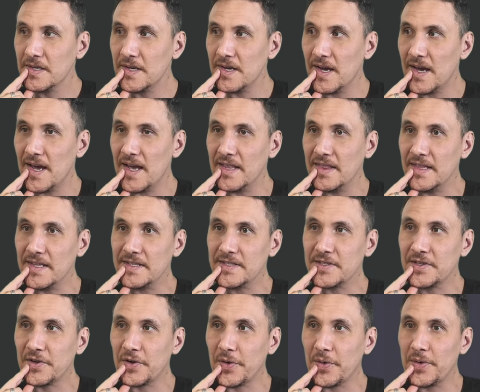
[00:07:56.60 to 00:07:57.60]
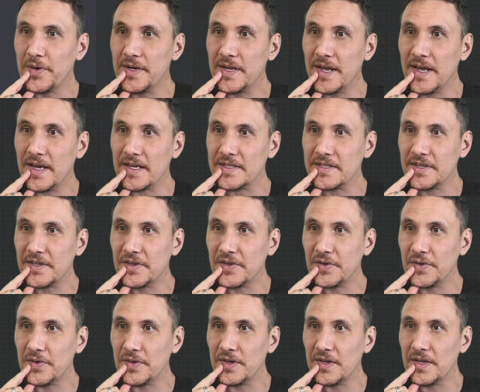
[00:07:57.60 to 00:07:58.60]
And let's go and
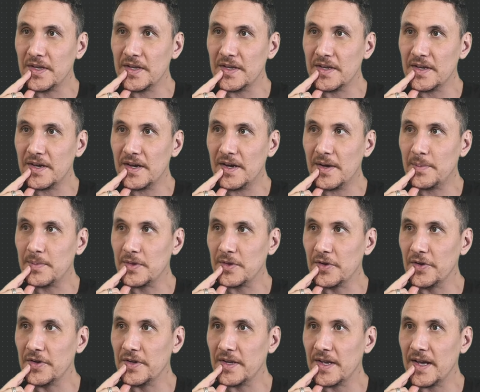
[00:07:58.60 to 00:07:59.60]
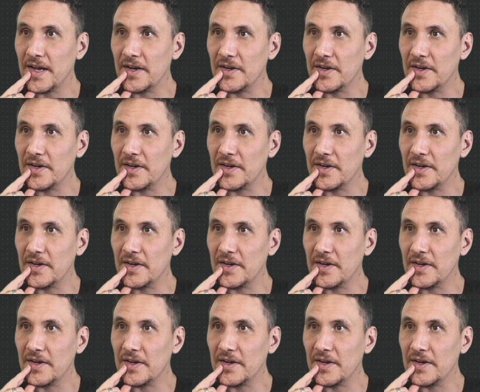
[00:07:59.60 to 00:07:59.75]
execute and upload our